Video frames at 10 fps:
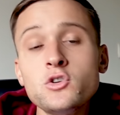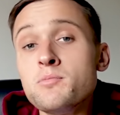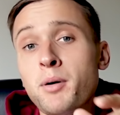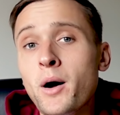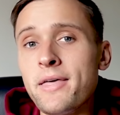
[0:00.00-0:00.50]

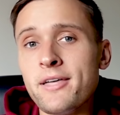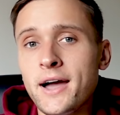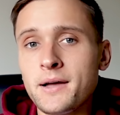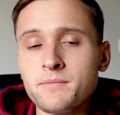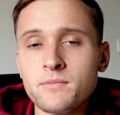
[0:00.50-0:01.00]
you buy
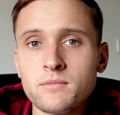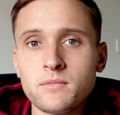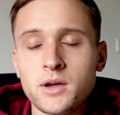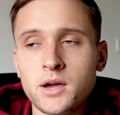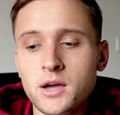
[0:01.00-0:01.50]
that,
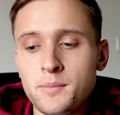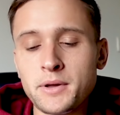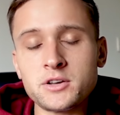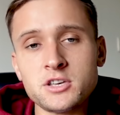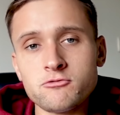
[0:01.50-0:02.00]

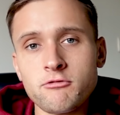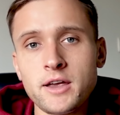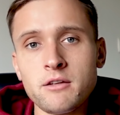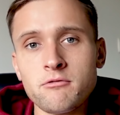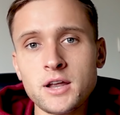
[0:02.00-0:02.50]
because it's
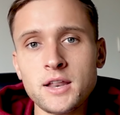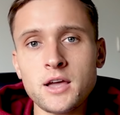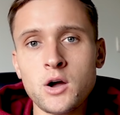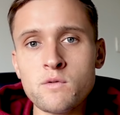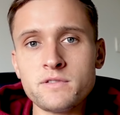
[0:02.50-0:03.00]
really, really
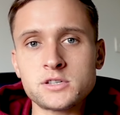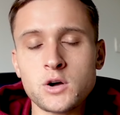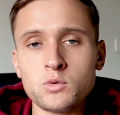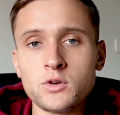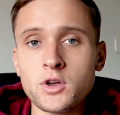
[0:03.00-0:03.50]

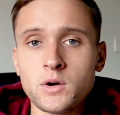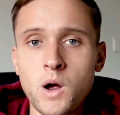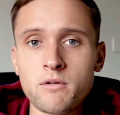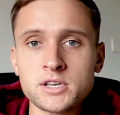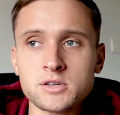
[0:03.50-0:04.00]
oversold in your
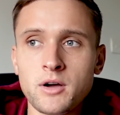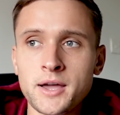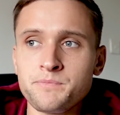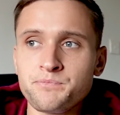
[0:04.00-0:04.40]
RSI.